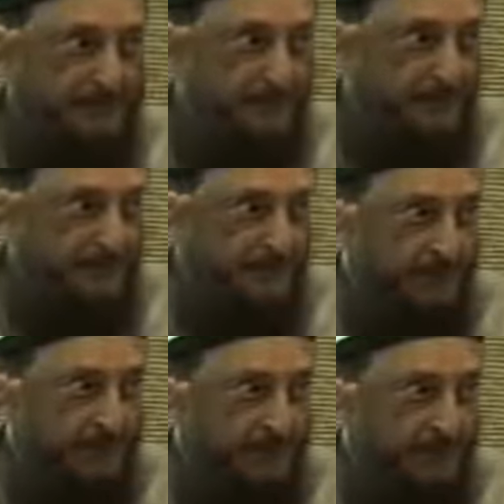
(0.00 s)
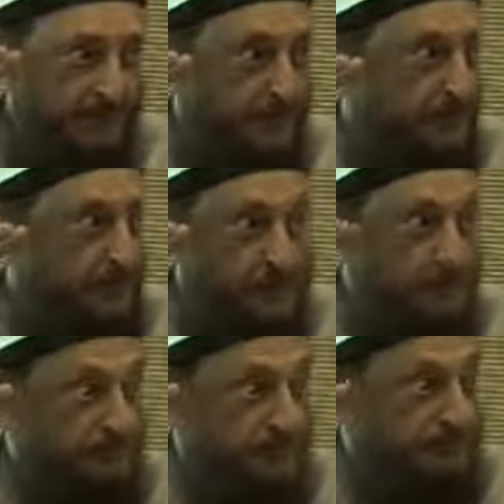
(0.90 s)
Answer?
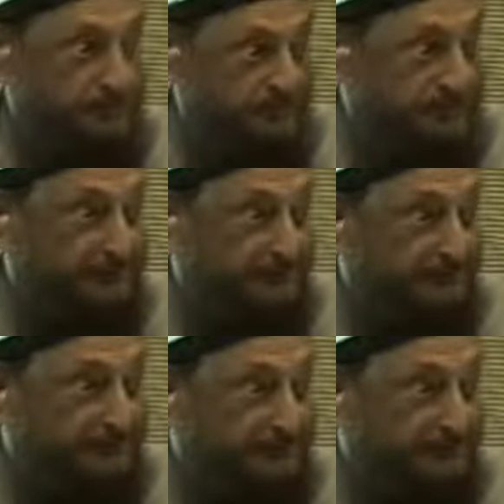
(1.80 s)
No, of course not.